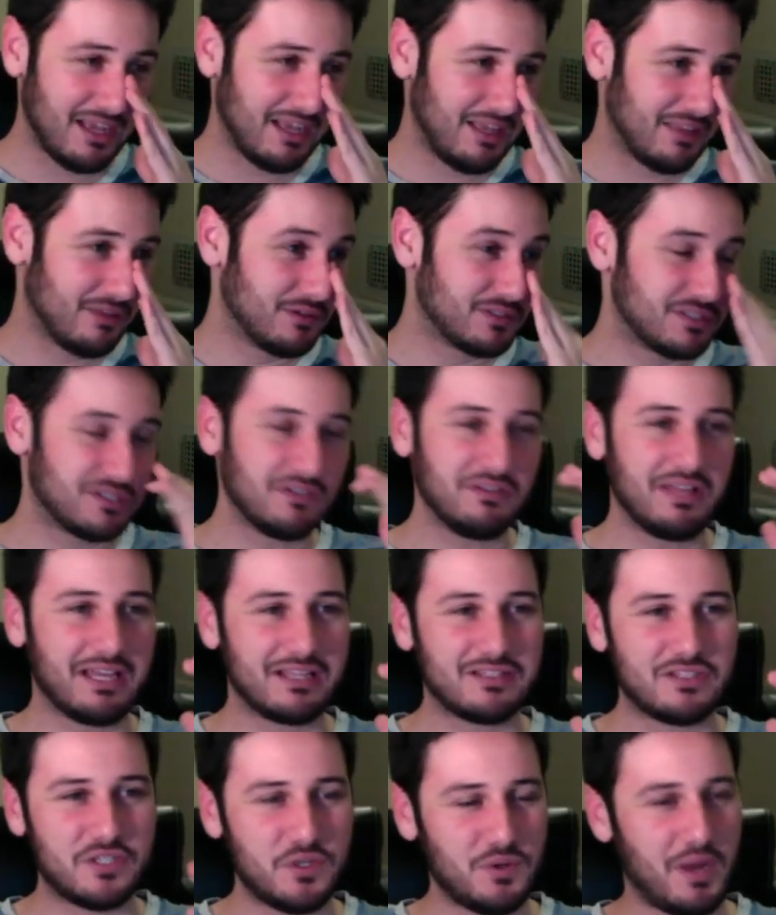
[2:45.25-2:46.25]
There's still
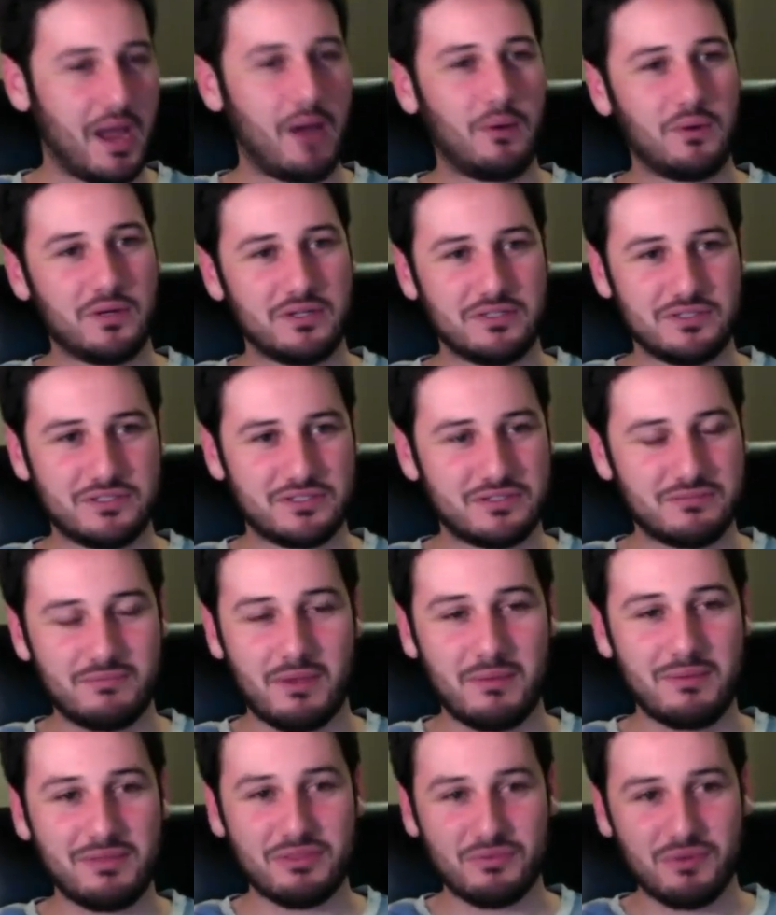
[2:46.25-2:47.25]
like 2 hours,
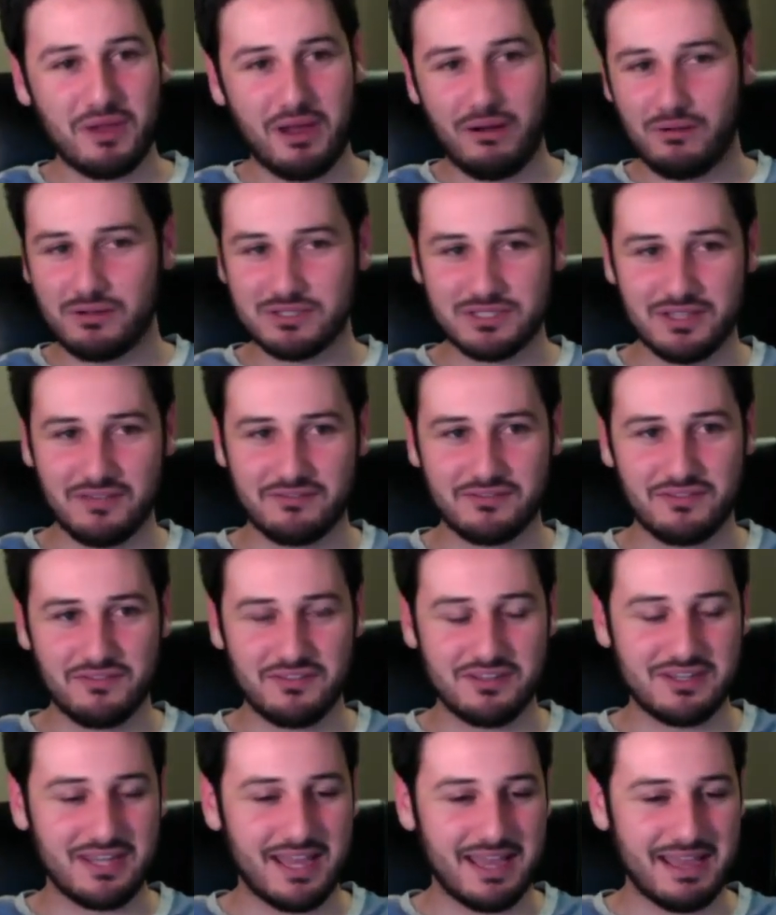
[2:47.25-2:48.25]
maybe 3 hours left of
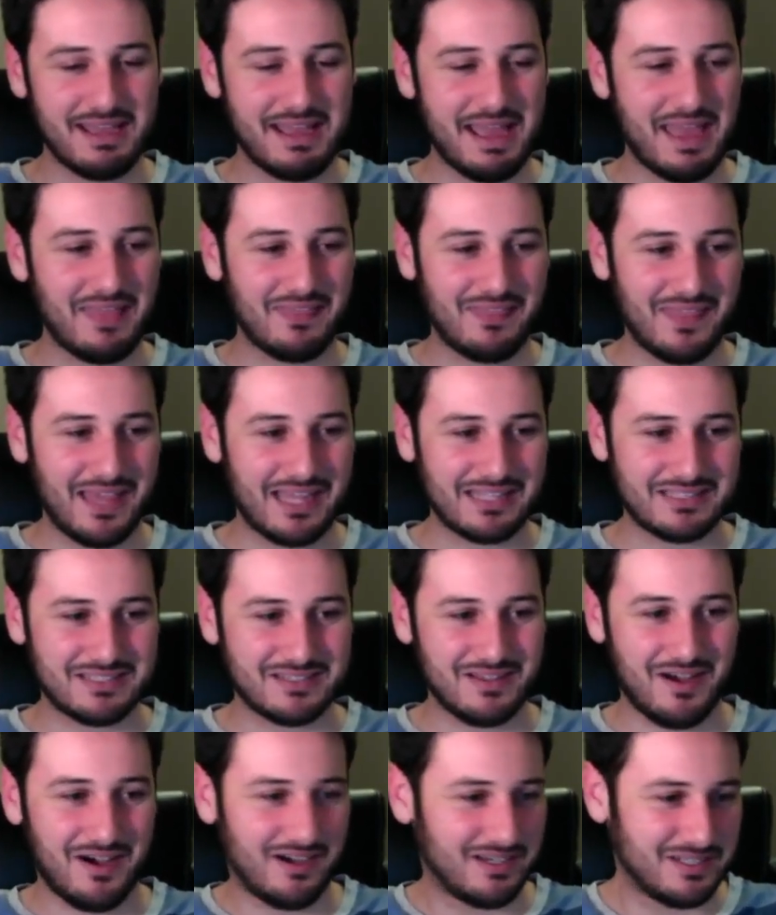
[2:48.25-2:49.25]
the day, and
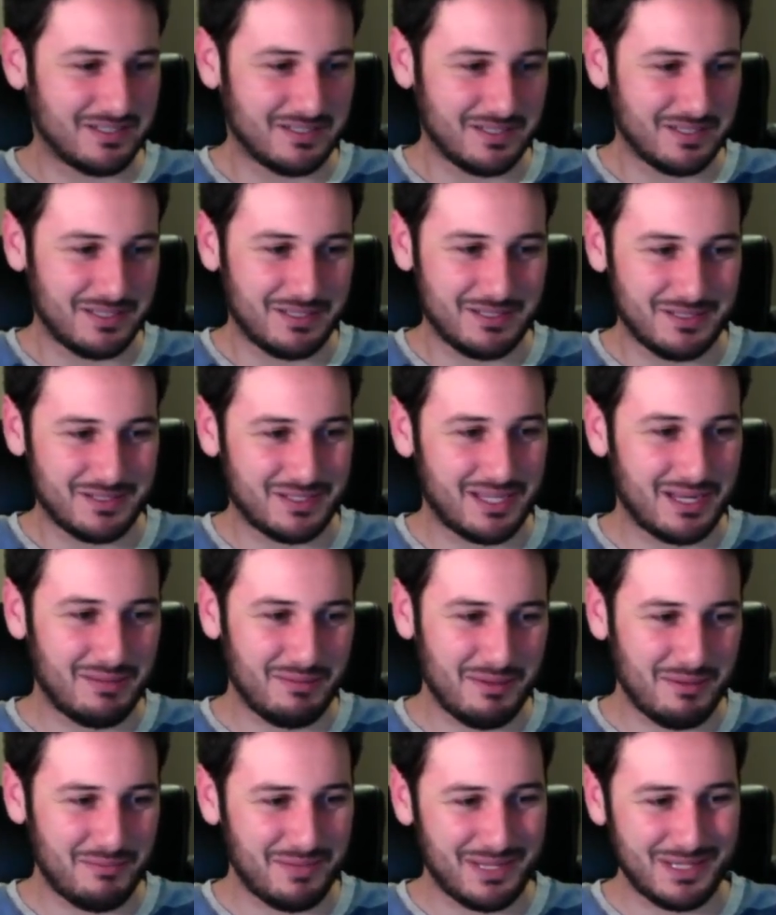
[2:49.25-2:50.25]
that's honestly just going to
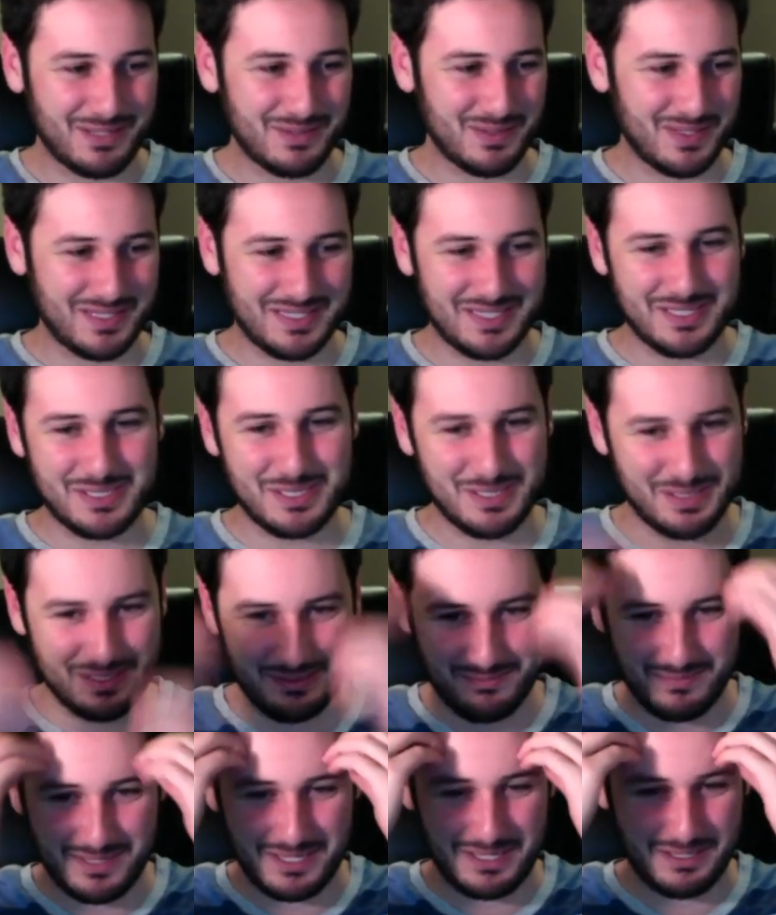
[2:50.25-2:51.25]
be me doing dishes
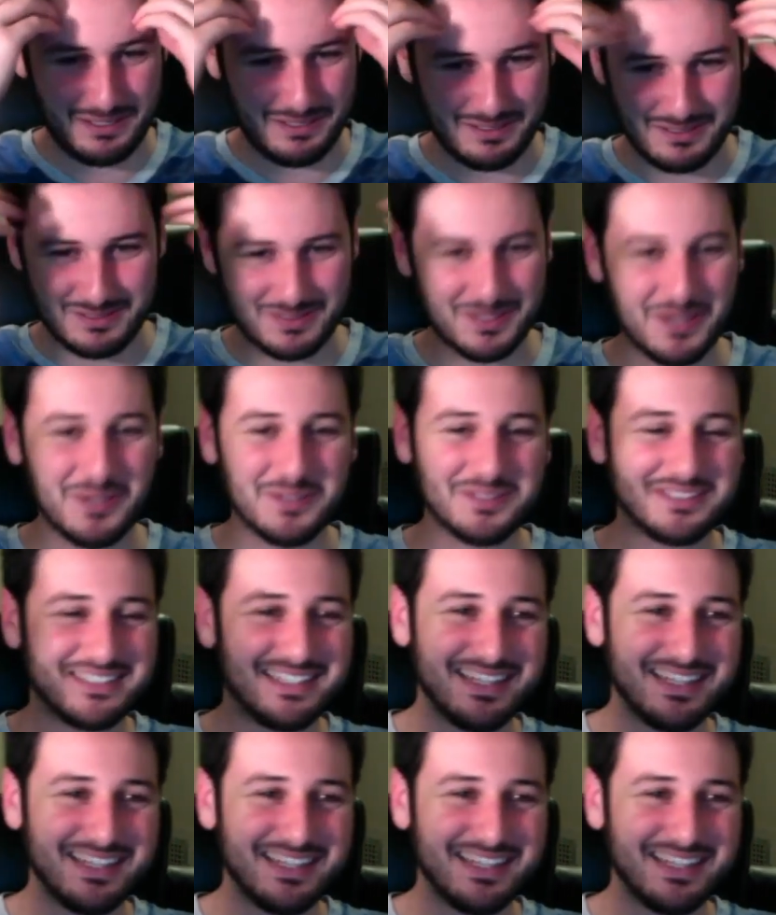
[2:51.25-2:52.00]
and being an adult.